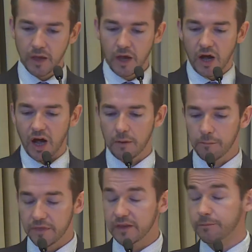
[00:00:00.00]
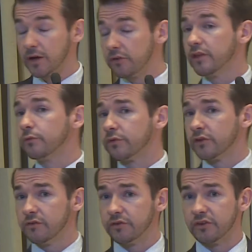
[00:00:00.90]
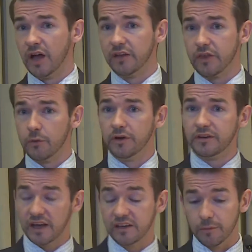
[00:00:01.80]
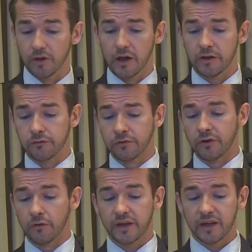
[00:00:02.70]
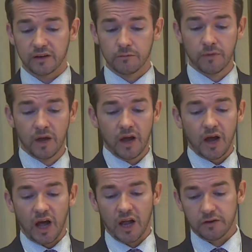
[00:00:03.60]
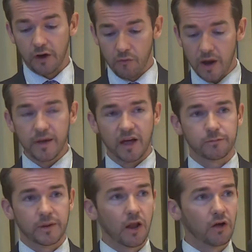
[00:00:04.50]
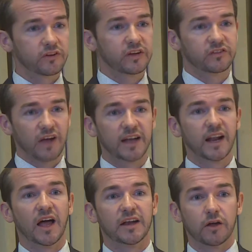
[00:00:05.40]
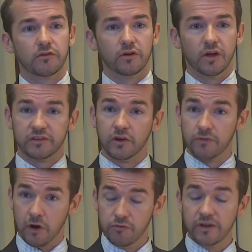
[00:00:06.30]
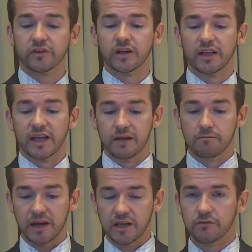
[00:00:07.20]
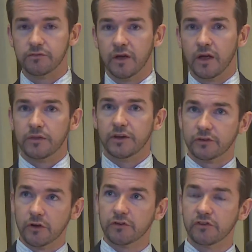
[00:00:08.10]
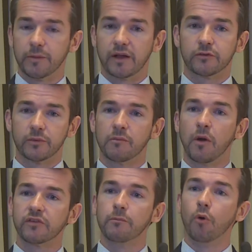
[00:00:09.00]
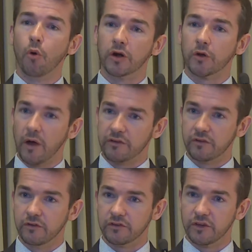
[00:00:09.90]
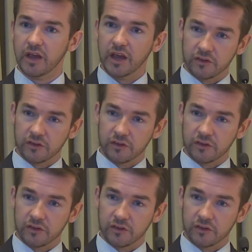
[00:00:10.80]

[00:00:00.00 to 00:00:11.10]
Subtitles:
But because these were surface sites, they weren't datable, and as a result, the kingdom and Arabia has been largely sidelined until very recently in many of the discussions about some of the most important questions in